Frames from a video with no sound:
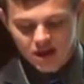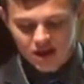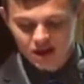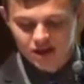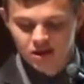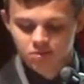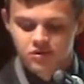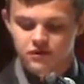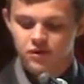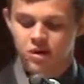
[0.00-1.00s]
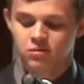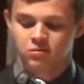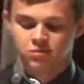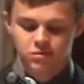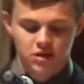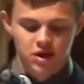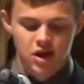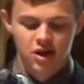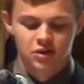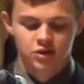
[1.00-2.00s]
It comes from
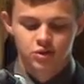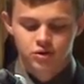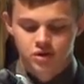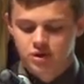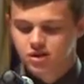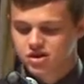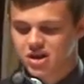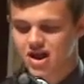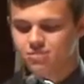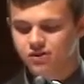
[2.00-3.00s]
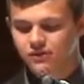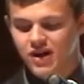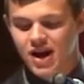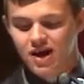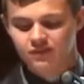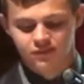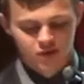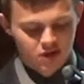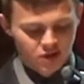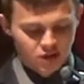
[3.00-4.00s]
Luke chapter 5,
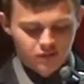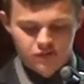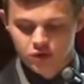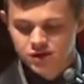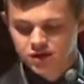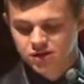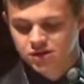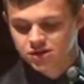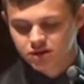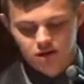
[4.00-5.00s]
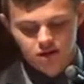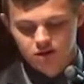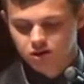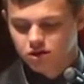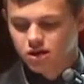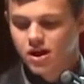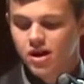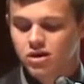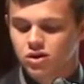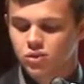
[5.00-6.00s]
verses
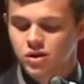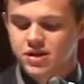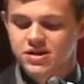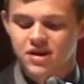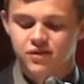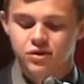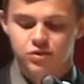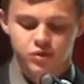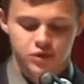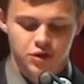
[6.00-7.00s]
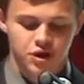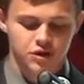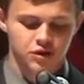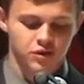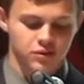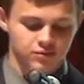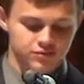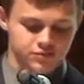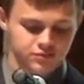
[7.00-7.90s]
27 through 32.